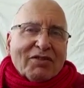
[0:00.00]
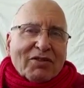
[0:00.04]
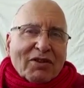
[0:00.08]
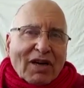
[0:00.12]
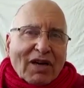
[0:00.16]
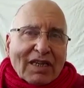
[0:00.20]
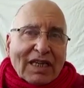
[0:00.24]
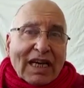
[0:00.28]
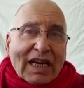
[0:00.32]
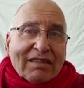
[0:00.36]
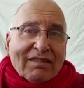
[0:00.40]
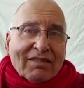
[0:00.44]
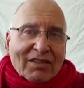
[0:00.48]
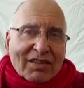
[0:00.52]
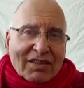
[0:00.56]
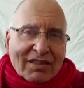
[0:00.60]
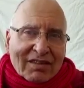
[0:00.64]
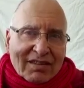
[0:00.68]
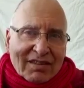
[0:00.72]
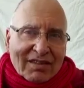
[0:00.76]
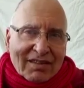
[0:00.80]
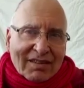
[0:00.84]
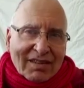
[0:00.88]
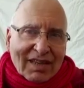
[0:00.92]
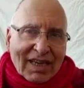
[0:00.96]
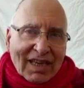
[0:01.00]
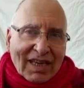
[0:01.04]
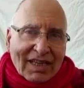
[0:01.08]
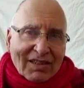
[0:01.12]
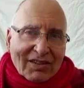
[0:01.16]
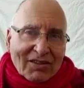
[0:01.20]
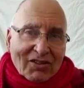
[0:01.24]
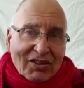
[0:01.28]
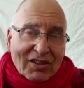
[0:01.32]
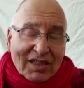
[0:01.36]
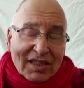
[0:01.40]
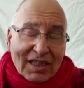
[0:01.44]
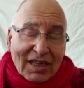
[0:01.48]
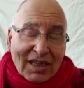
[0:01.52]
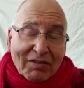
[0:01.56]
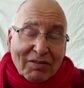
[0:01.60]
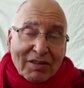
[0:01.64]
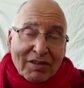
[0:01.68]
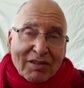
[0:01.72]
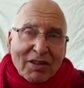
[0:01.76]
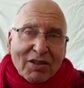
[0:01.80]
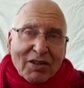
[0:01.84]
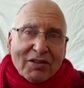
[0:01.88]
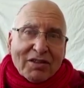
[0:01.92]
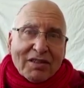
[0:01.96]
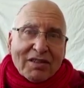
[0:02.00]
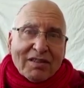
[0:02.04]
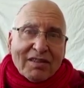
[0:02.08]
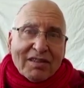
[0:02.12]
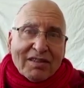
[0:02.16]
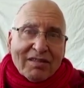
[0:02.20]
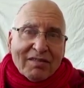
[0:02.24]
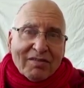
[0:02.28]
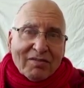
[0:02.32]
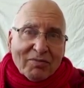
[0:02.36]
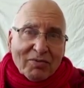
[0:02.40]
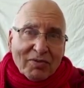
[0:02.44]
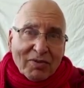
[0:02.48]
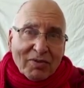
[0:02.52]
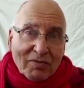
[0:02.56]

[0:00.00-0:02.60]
around Earth, and she never thought that this